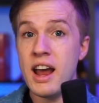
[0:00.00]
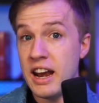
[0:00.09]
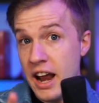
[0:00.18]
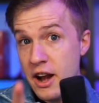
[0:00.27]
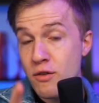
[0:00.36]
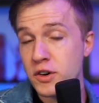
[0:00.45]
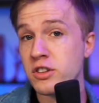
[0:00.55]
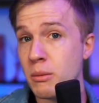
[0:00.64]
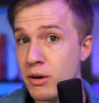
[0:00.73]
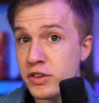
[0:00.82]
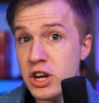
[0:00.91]
And I know for
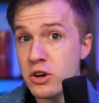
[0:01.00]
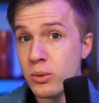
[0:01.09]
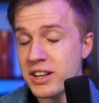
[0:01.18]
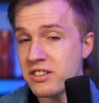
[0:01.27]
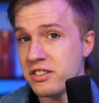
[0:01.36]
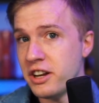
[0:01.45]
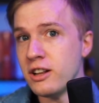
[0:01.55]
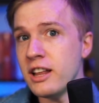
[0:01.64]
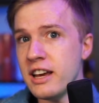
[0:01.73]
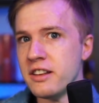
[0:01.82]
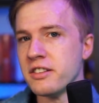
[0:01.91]
some of you it
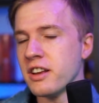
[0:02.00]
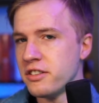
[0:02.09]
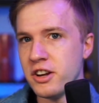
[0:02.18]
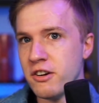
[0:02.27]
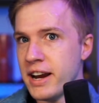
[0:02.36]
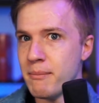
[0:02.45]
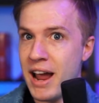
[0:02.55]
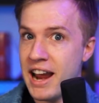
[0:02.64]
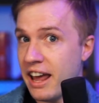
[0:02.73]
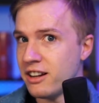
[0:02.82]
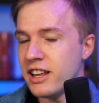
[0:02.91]
still is, considering my
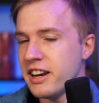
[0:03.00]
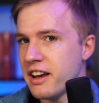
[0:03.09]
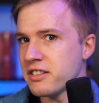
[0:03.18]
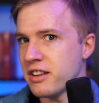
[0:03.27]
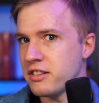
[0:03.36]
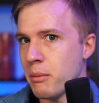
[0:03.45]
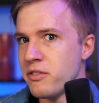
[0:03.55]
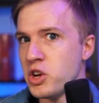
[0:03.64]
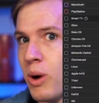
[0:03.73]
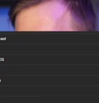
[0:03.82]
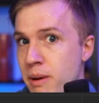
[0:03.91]
analytics say some of
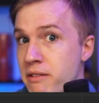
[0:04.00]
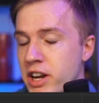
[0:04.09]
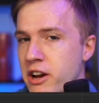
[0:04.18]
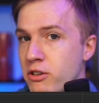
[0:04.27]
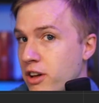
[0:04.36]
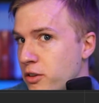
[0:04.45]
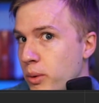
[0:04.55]
you watch my videos on the